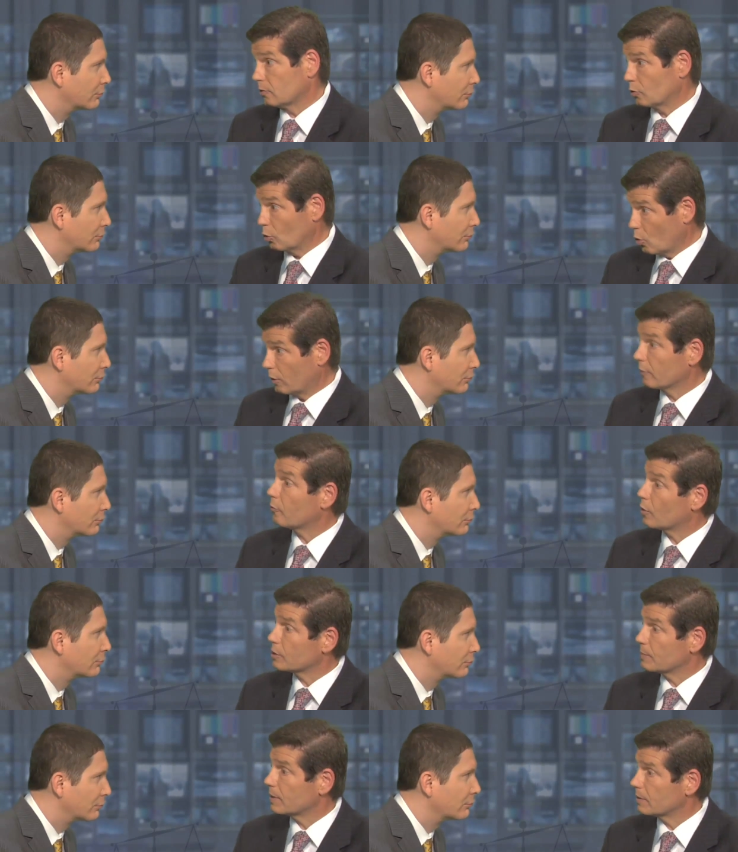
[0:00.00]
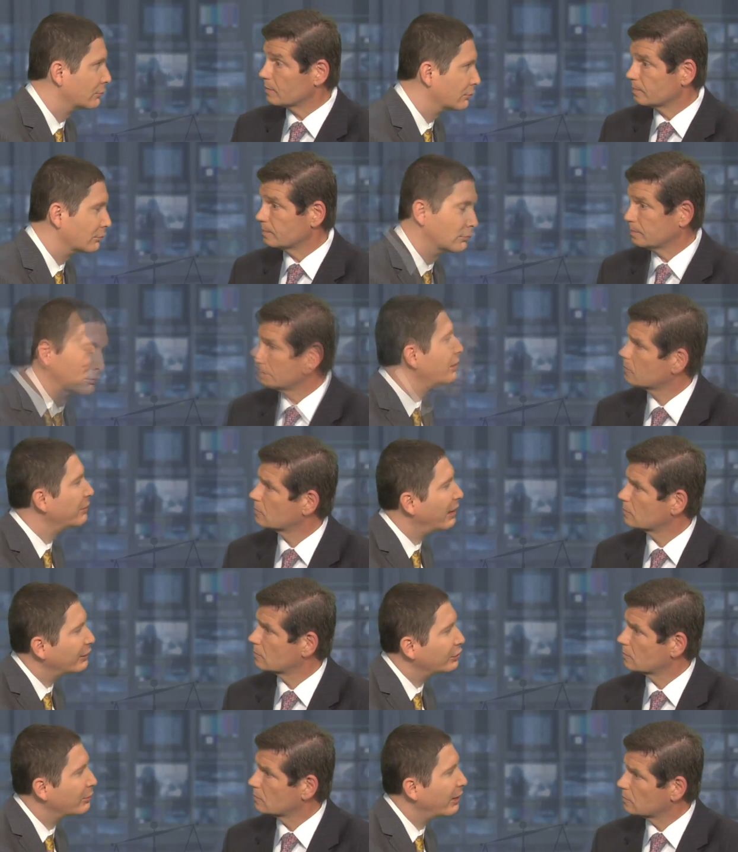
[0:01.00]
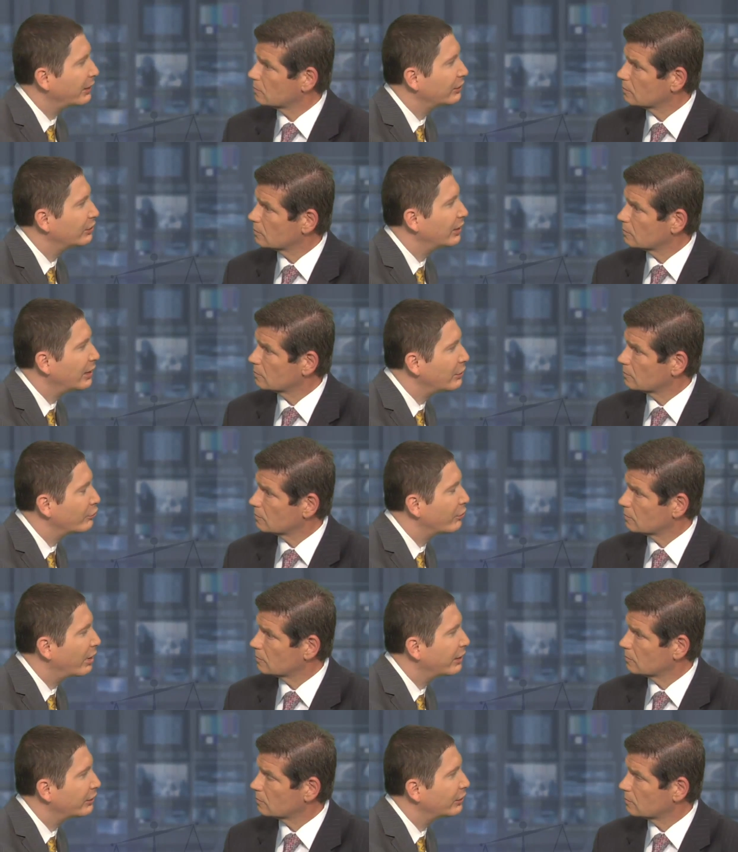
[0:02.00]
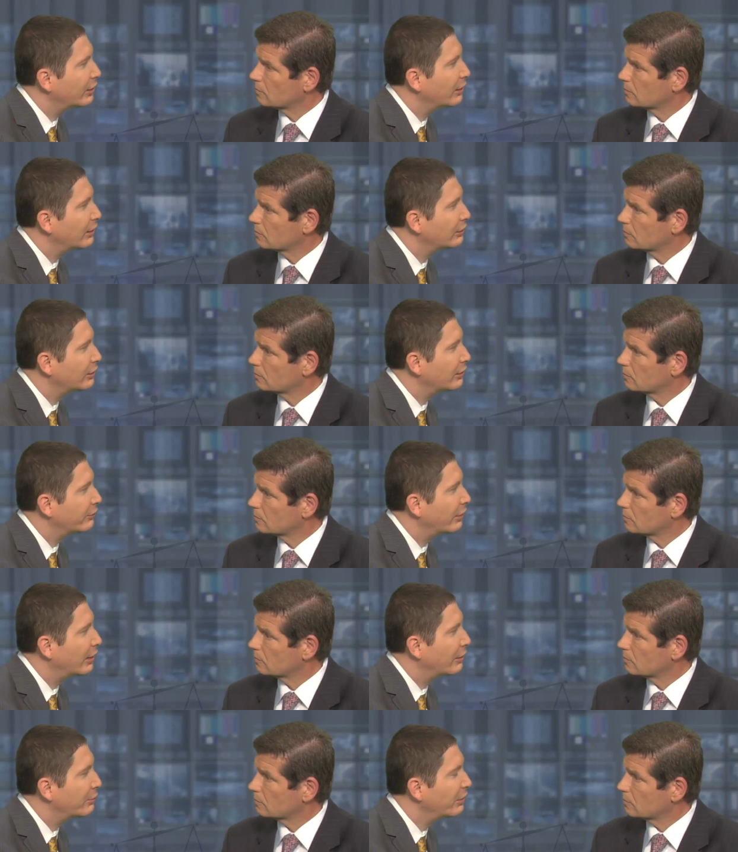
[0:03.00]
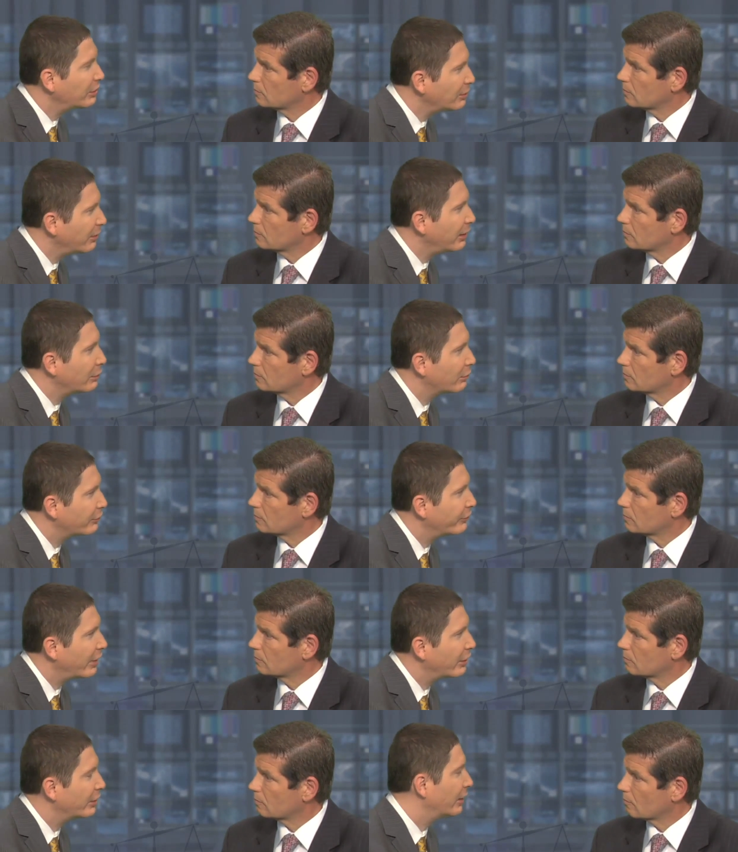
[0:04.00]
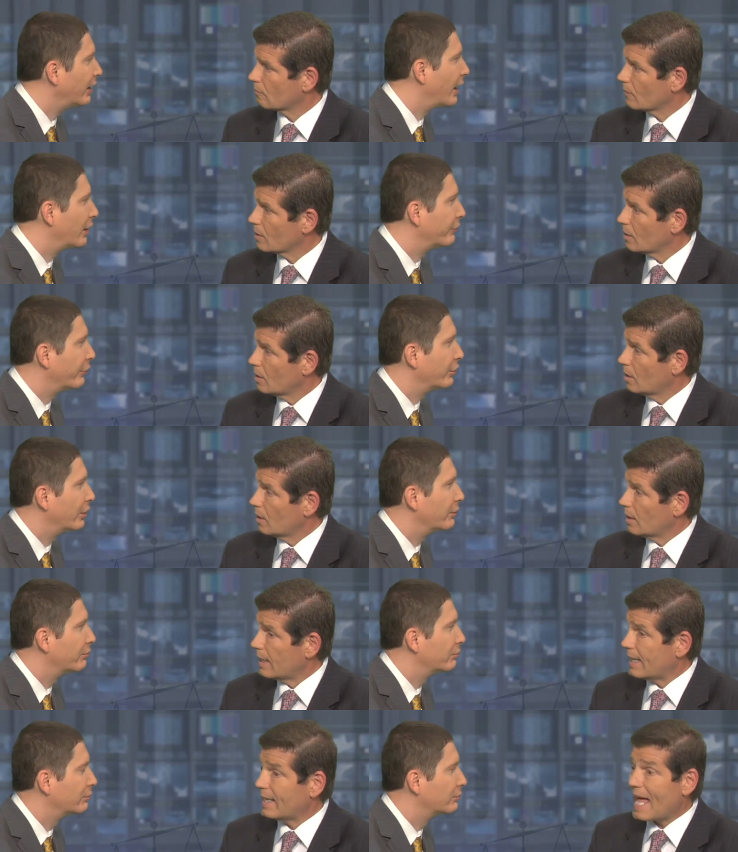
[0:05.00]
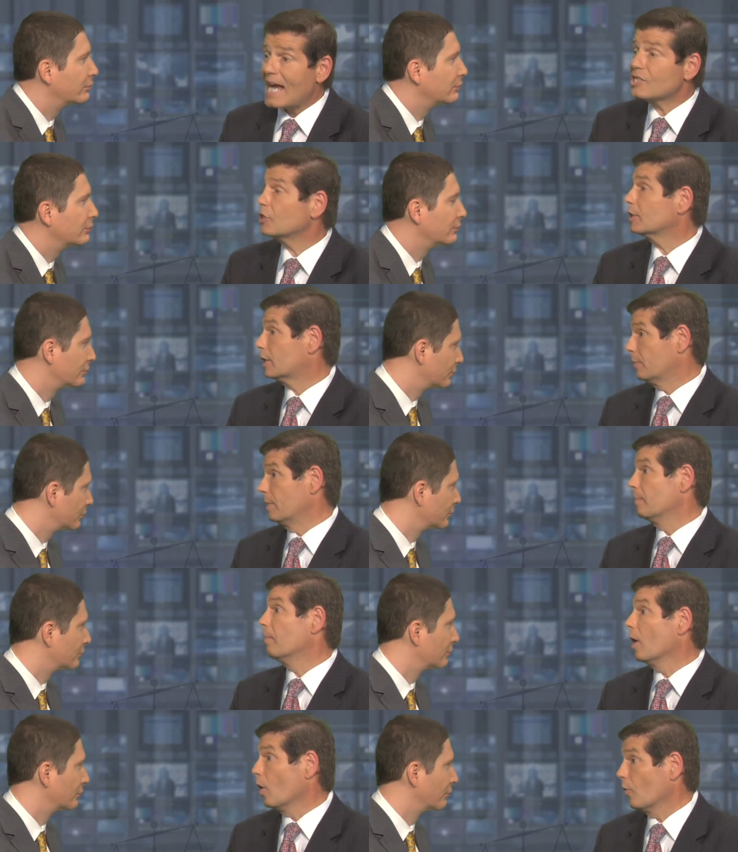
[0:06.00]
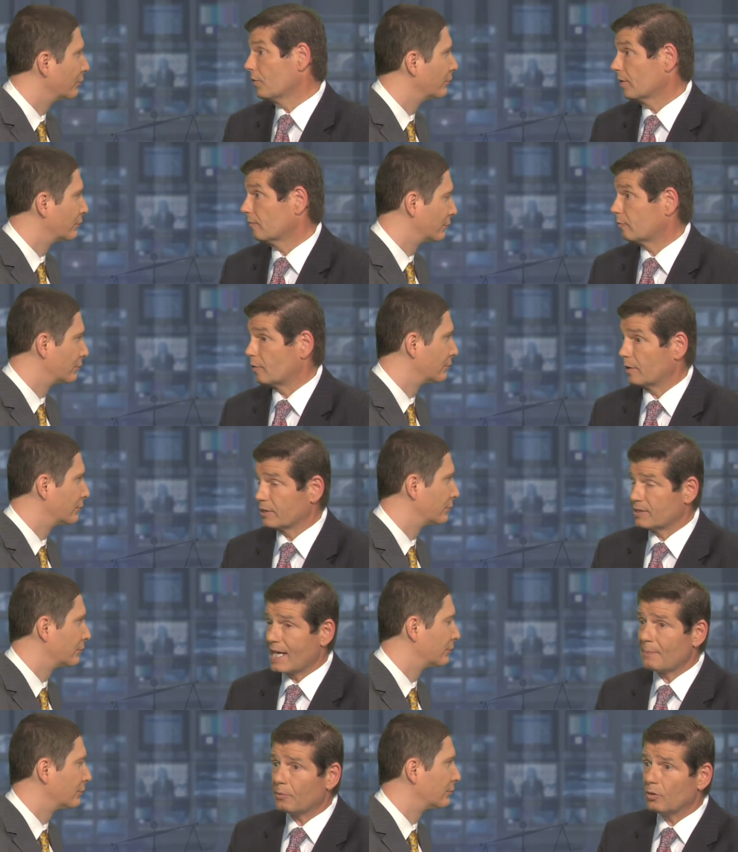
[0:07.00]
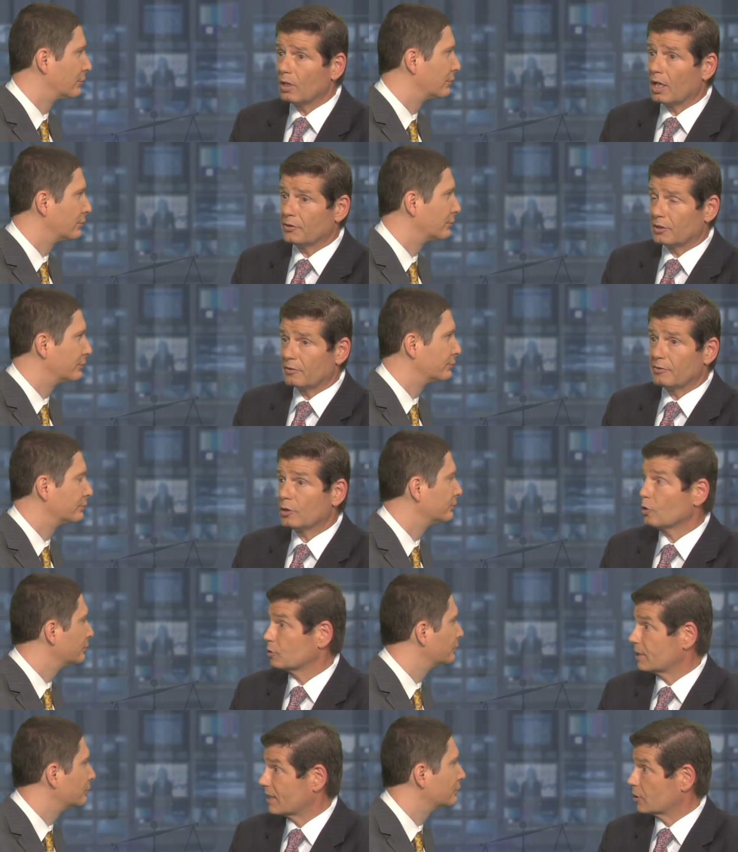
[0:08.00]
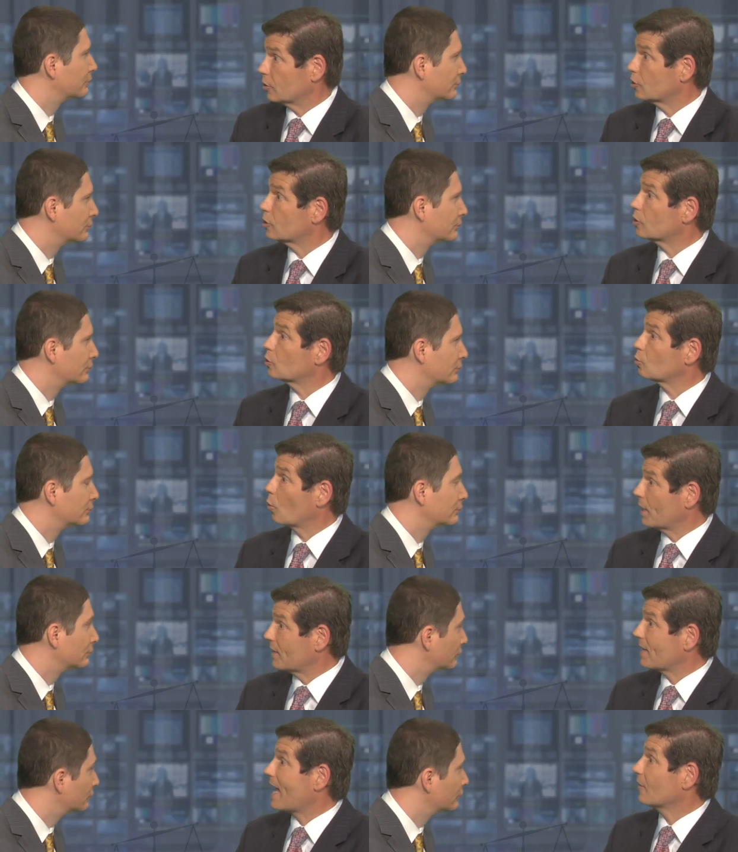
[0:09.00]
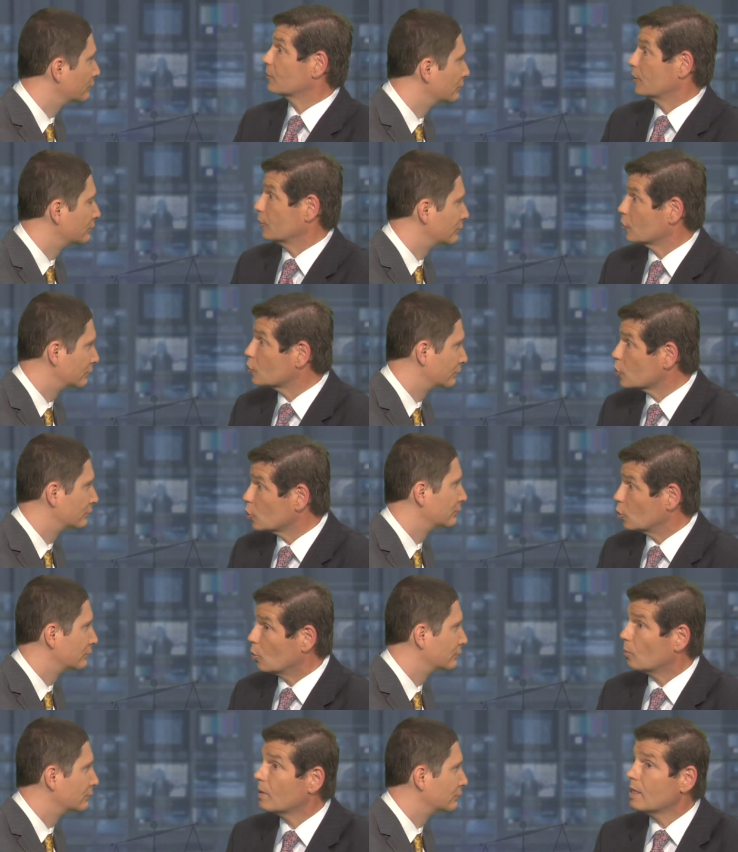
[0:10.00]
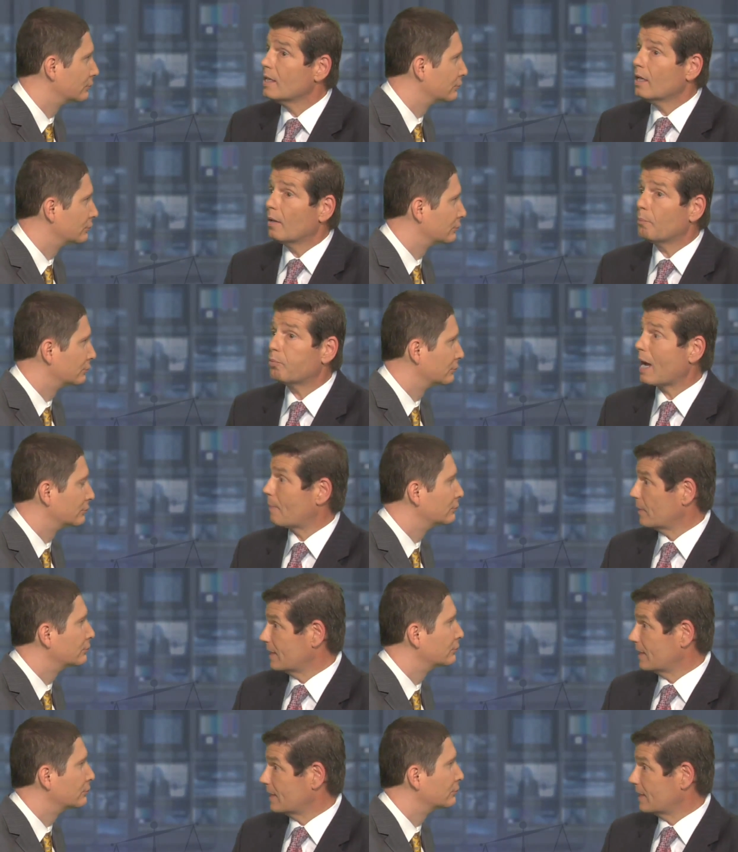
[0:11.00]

Speaker 1: to law enforcement. Mm-hmm. Let me ask you, Mike, is hit and run, is it a misdemeanor or a felony in California?
Speaker 2: It actually could be both. For example, under a Vehicle Code Section 20002, property